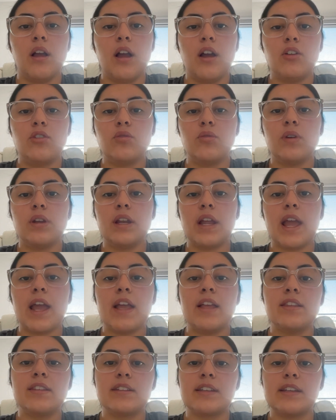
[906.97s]
to
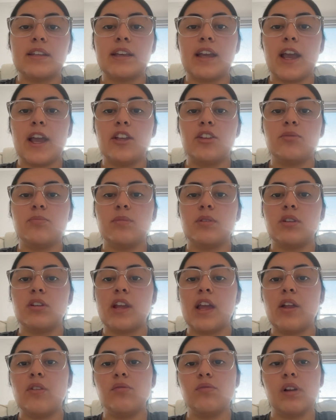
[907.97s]
enhance engagement
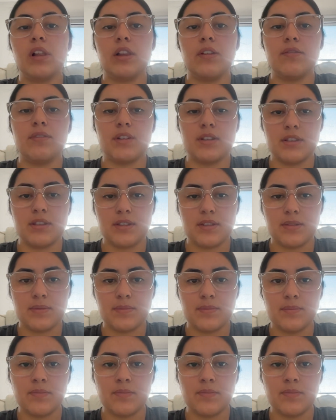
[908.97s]
and relevance.